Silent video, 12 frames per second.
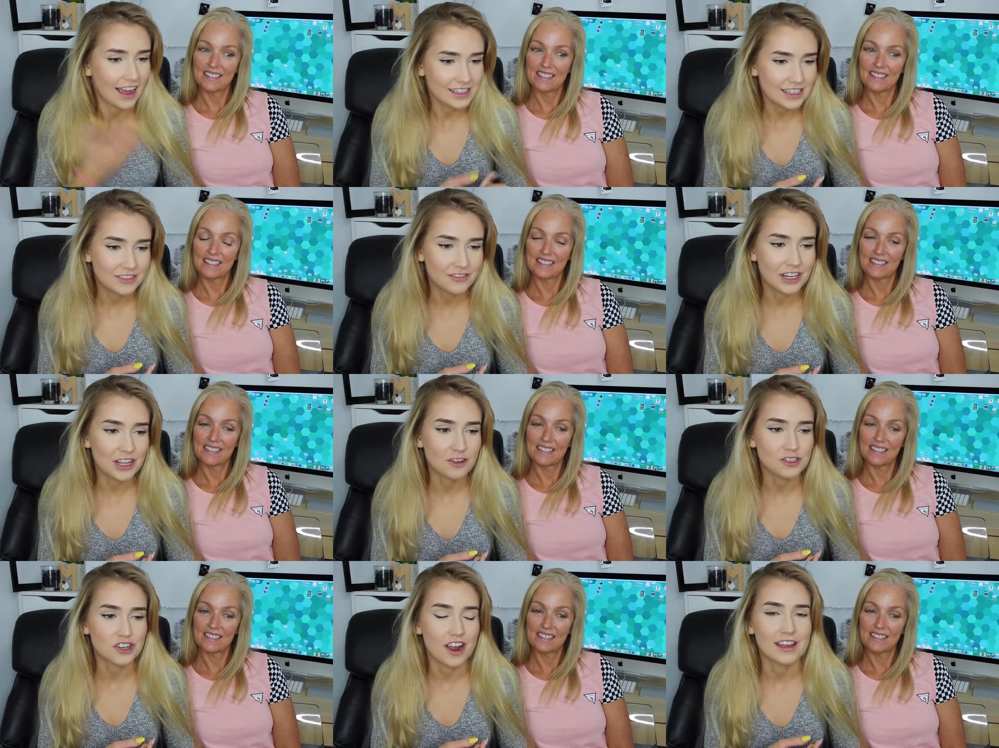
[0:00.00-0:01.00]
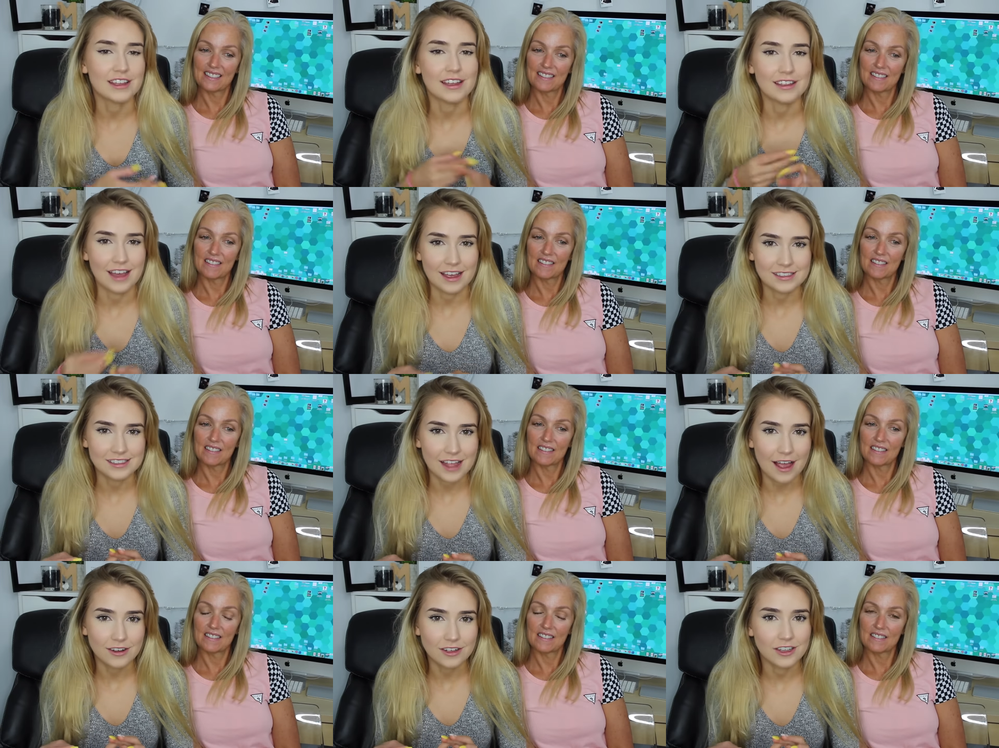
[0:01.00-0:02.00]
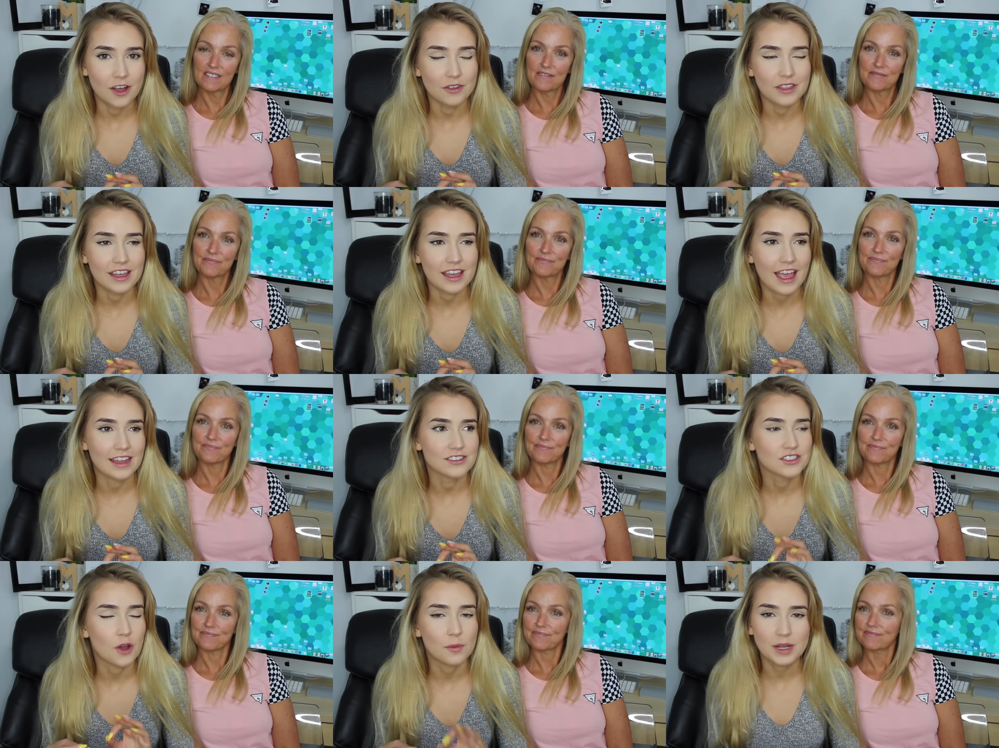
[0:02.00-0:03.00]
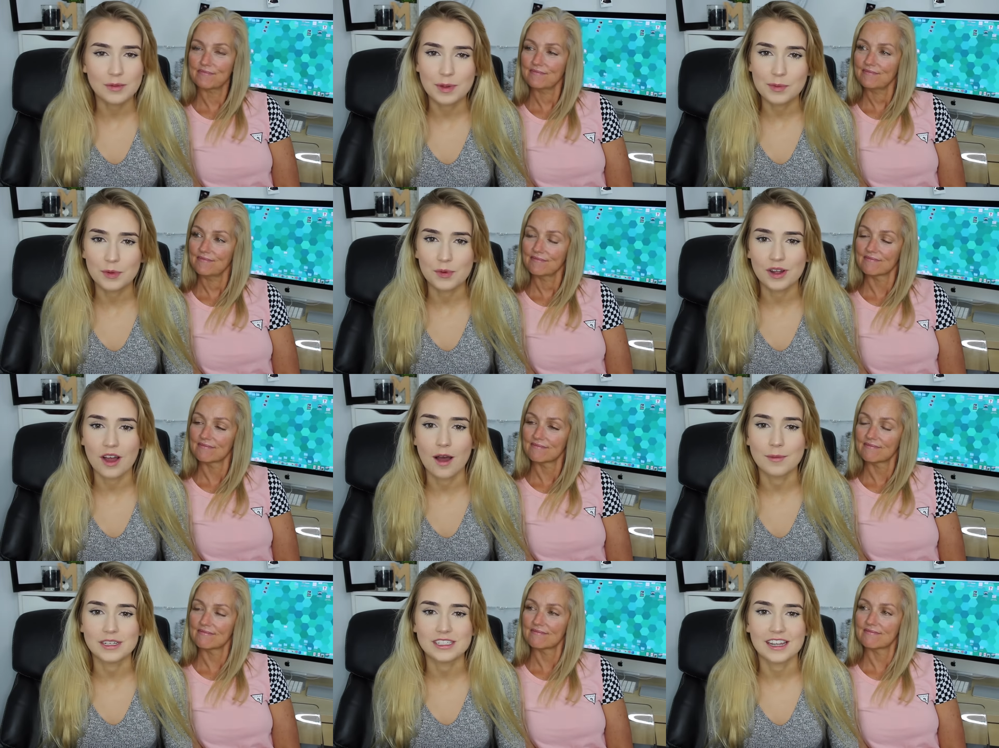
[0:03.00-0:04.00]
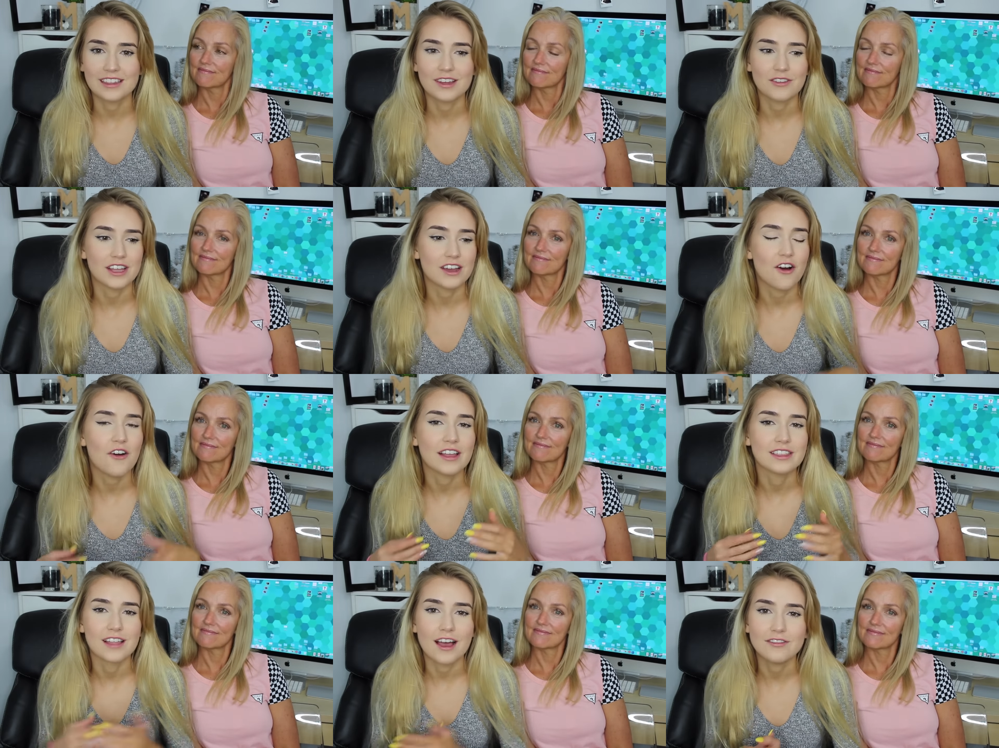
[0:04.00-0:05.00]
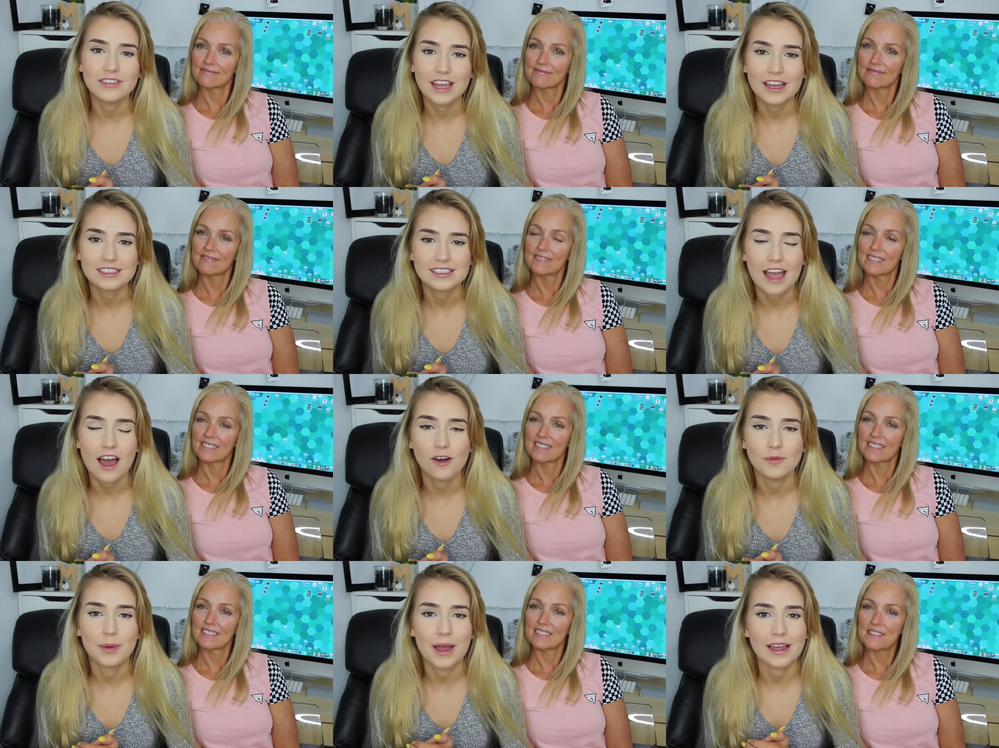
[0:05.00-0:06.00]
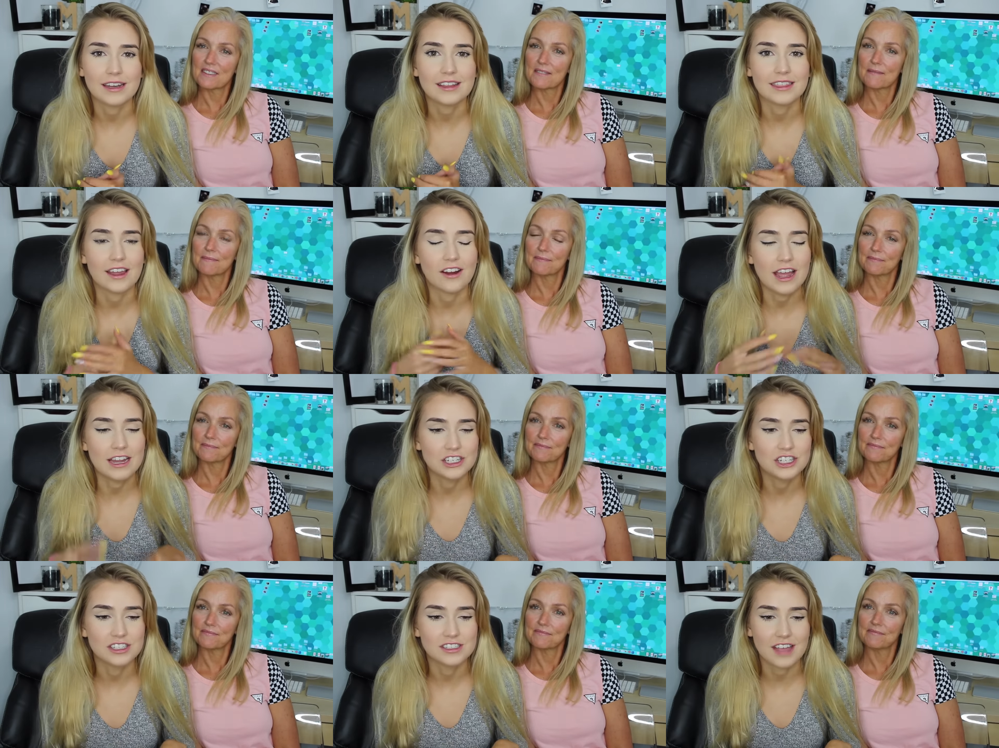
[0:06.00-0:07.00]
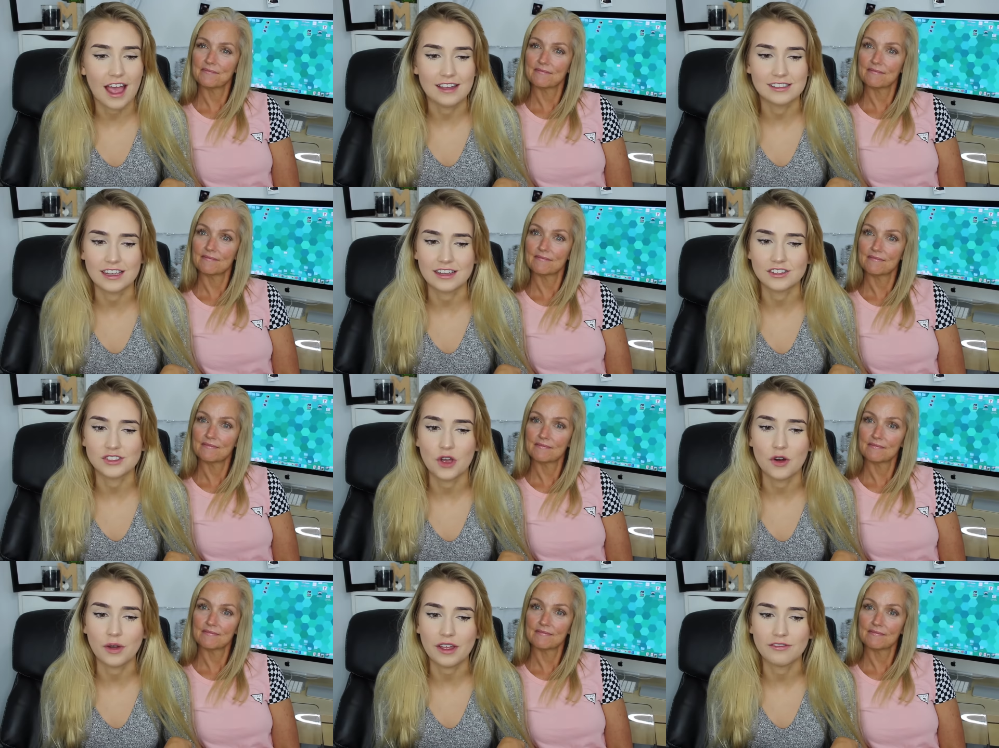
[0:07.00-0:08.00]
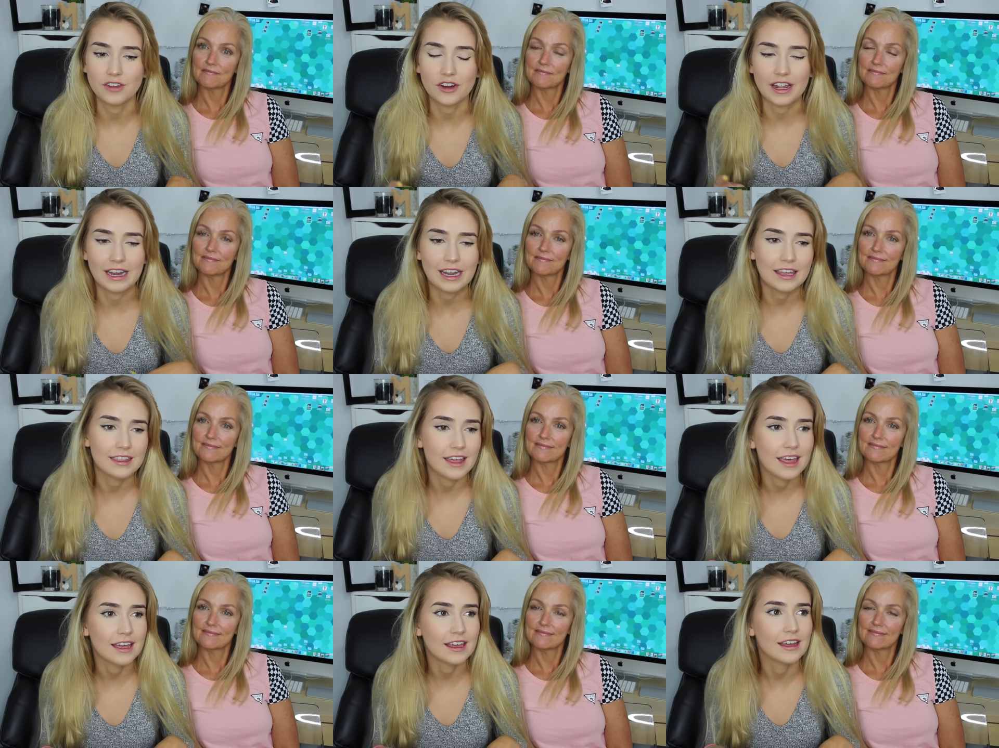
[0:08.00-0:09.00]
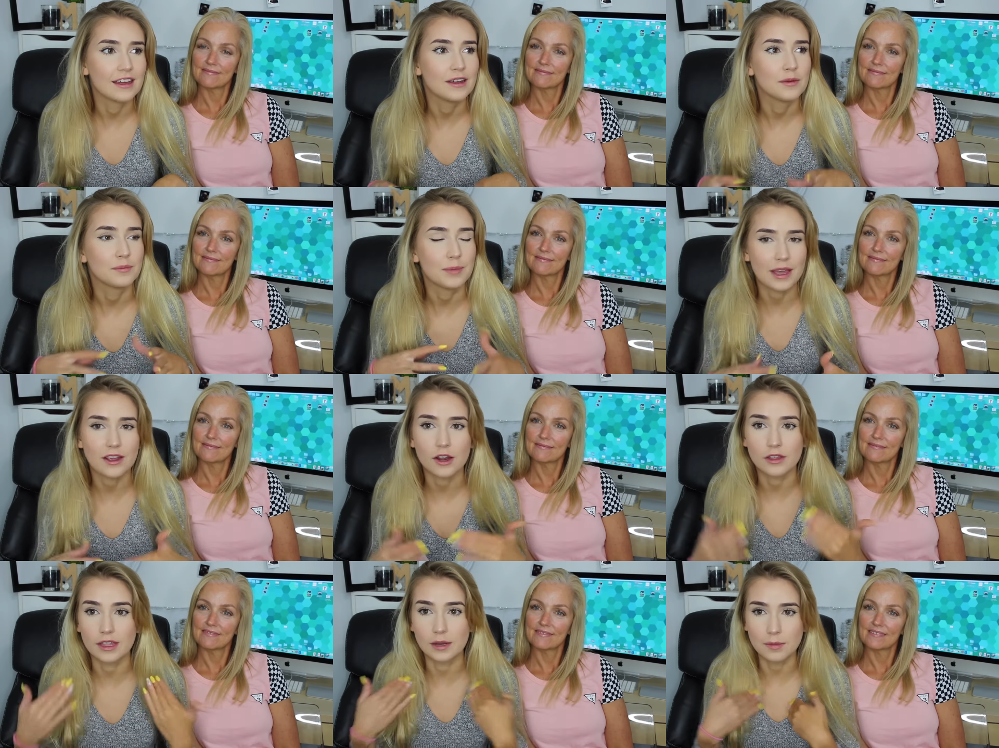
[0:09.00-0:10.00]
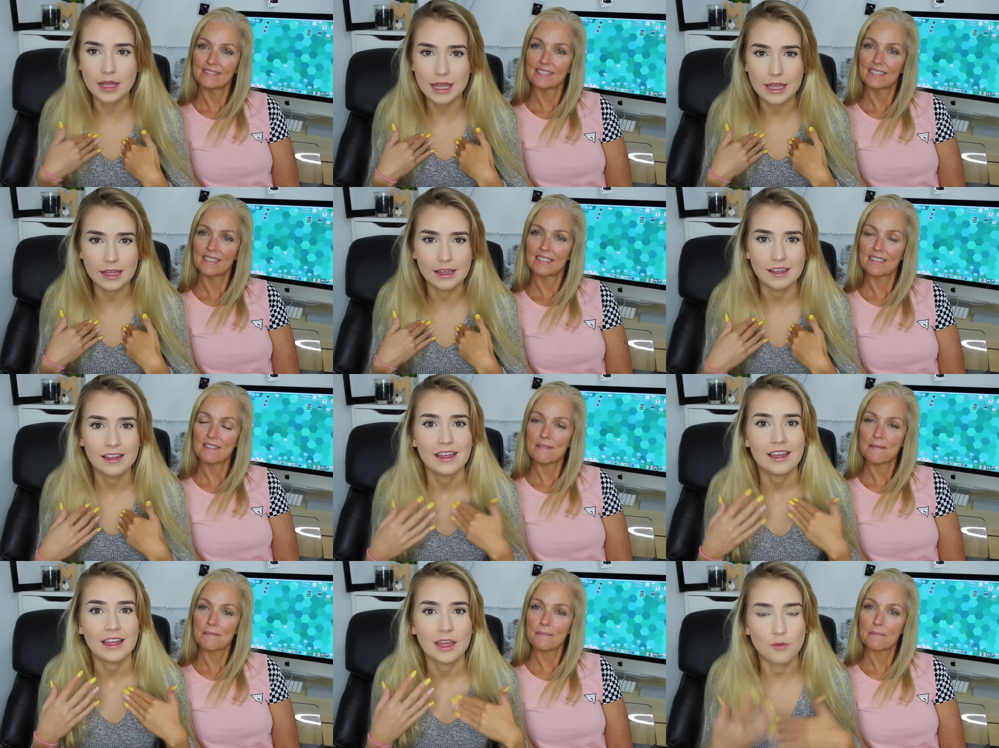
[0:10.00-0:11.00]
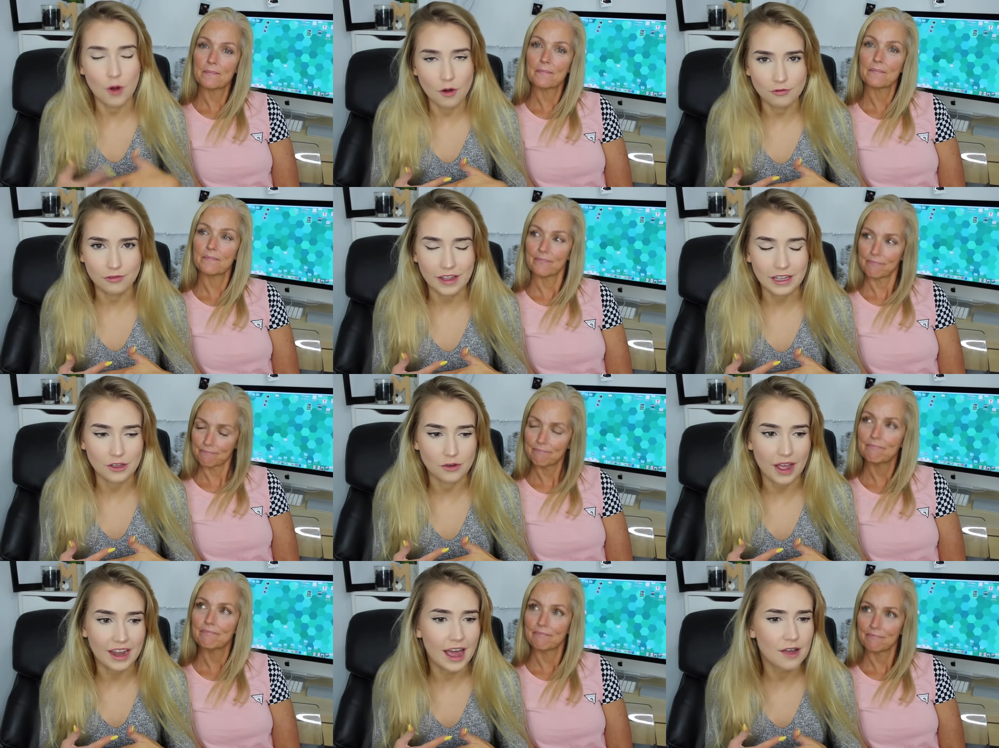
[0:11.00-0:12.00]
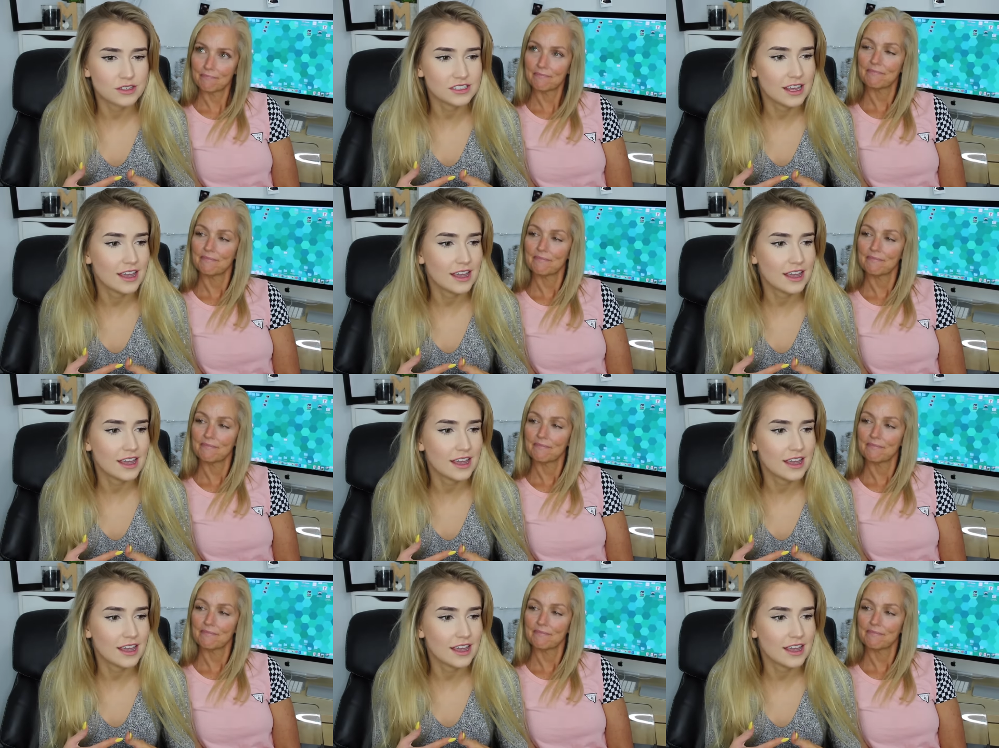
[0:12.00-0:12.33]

Speaker 1: I did a video trying YesStyle clothing and so many people were commenting and they were like, oh, I love YesStyle, but they're Asian sizing, so if you're anything bigger than me, it won't fit you. And I was